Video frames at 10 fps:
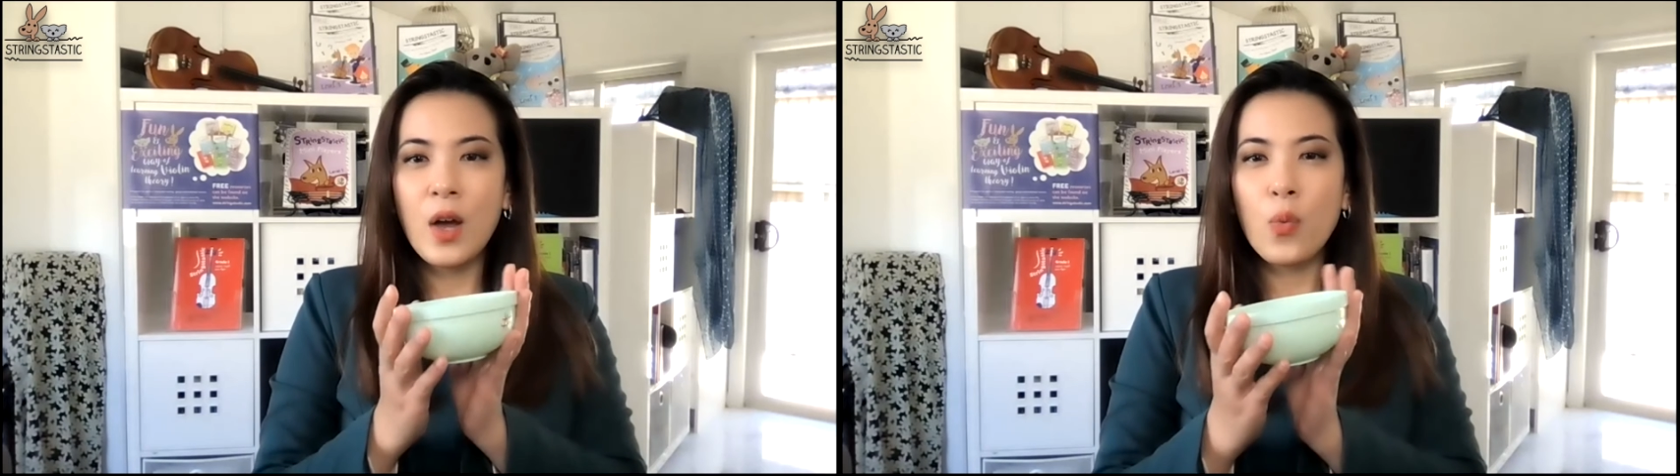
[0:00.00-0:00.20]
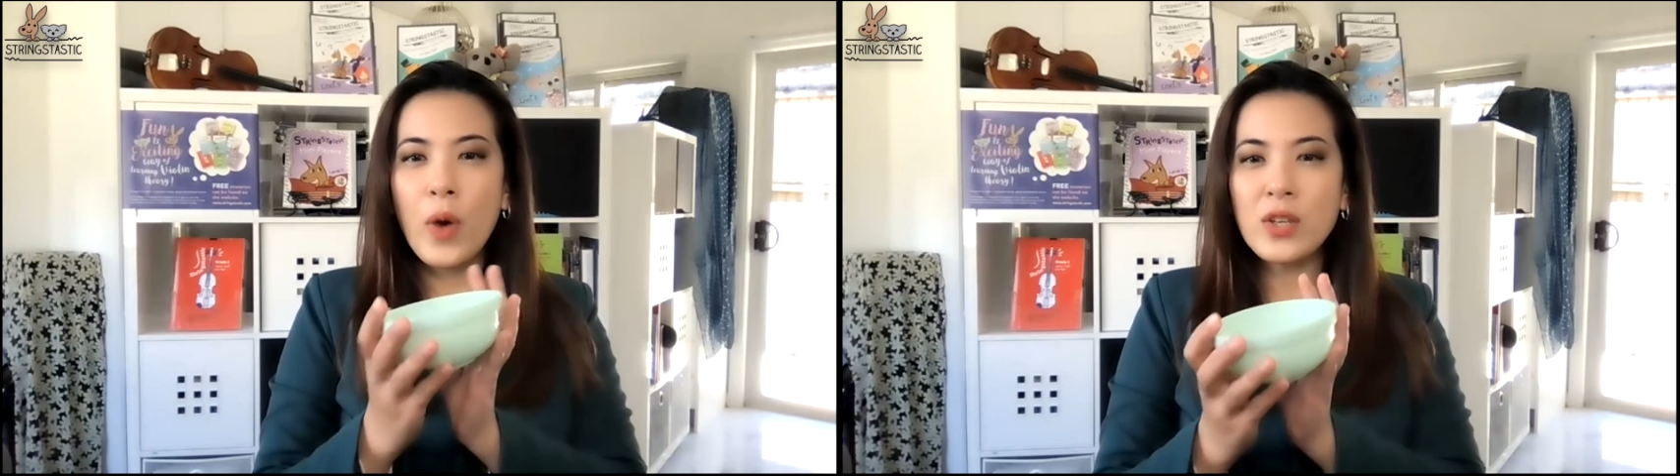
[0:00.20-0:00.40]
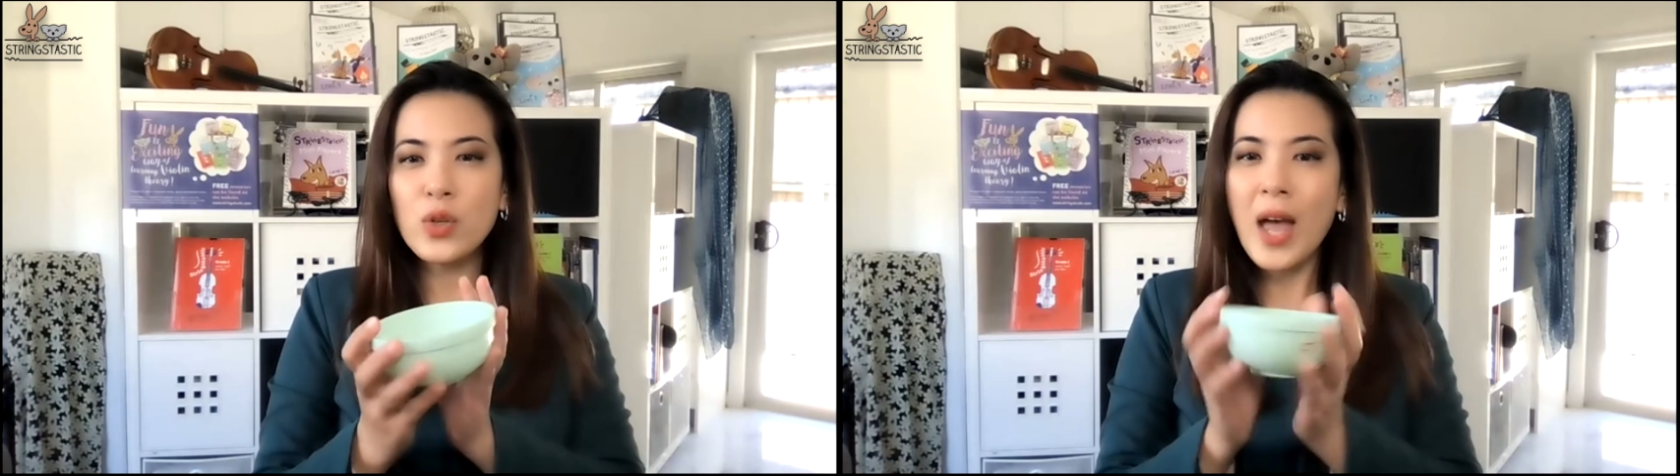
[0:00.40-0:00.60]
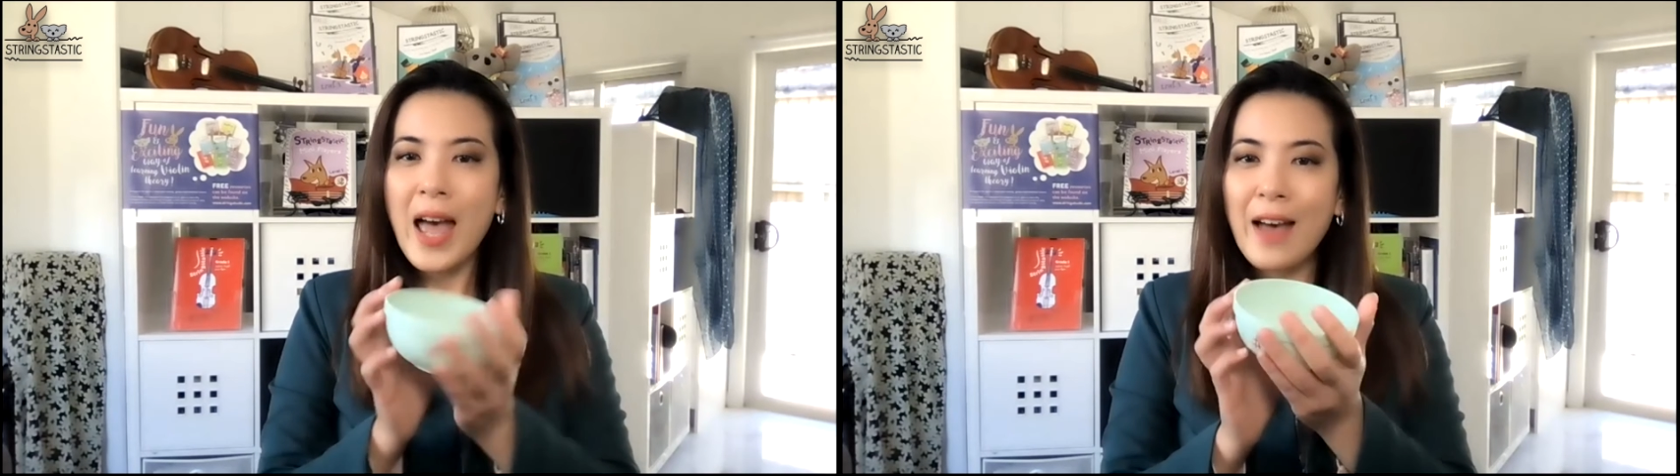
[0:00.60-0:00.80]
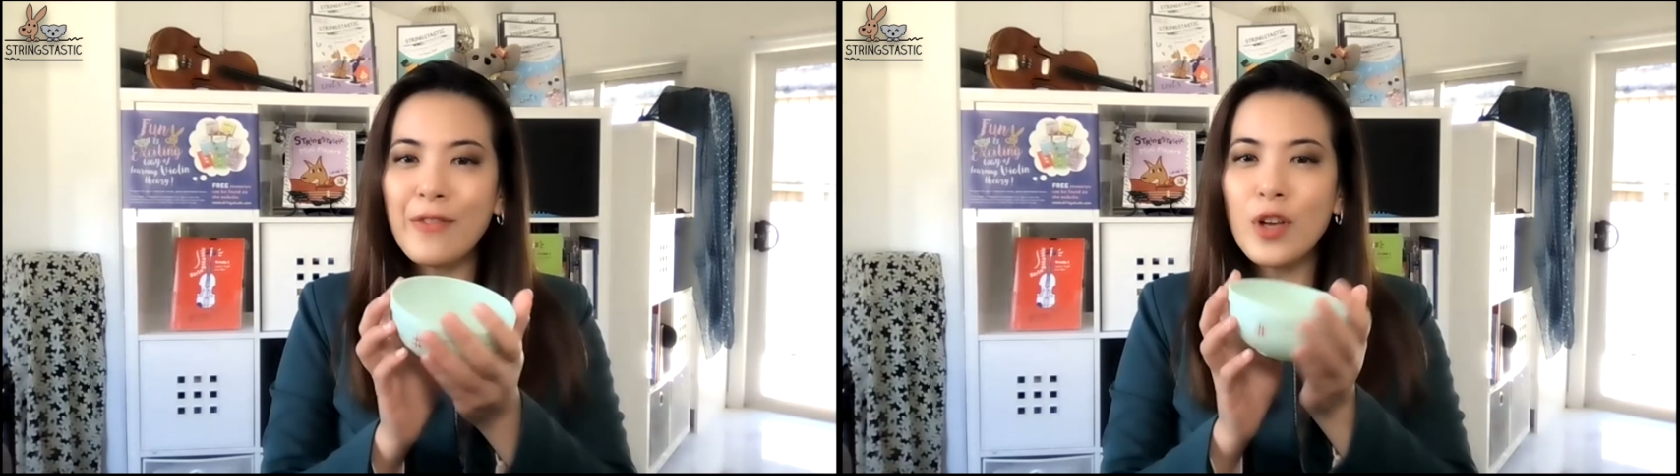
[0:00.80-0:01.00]
When you
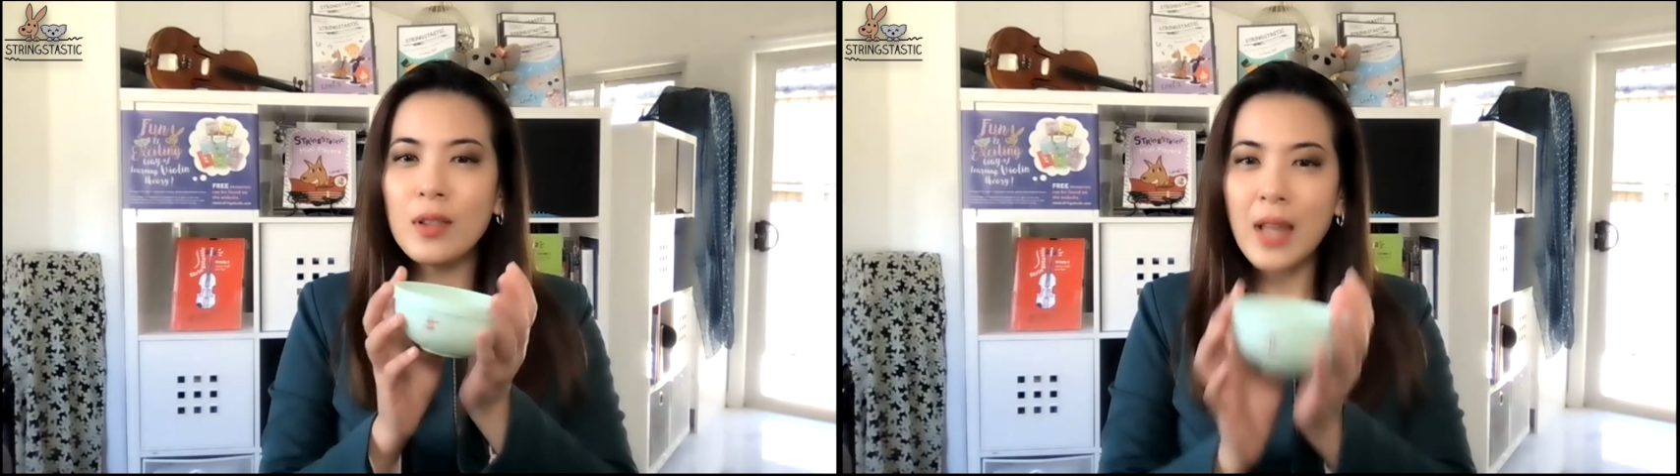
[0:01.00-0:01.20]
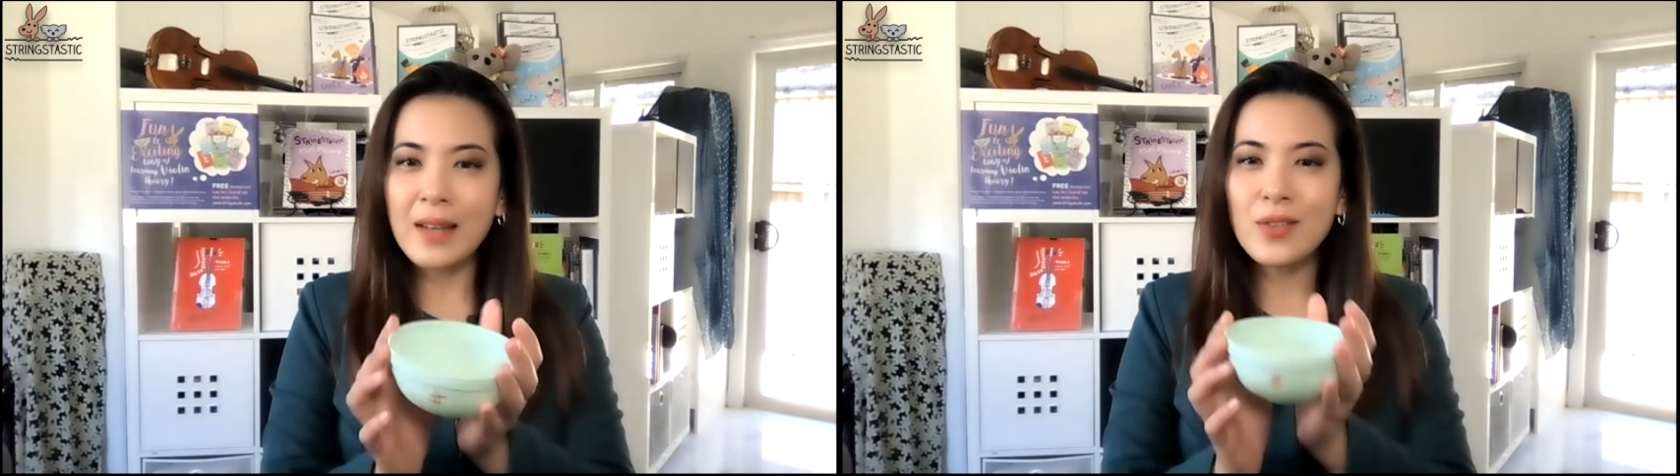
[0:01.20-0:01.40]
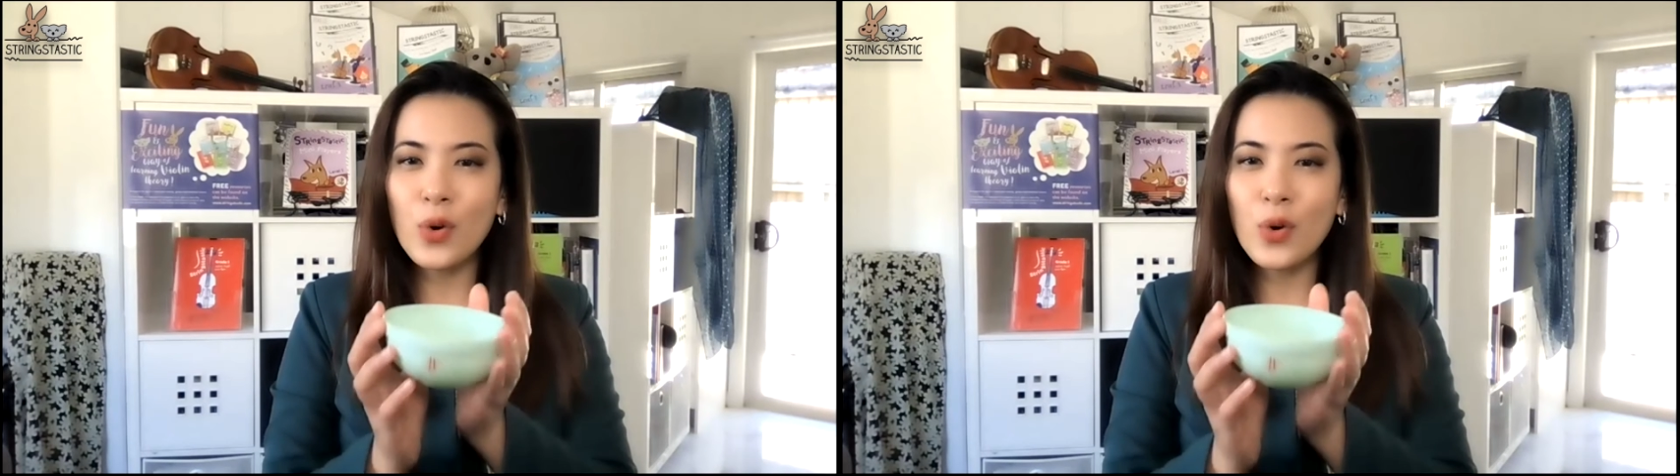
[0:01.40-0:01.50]
have your lunch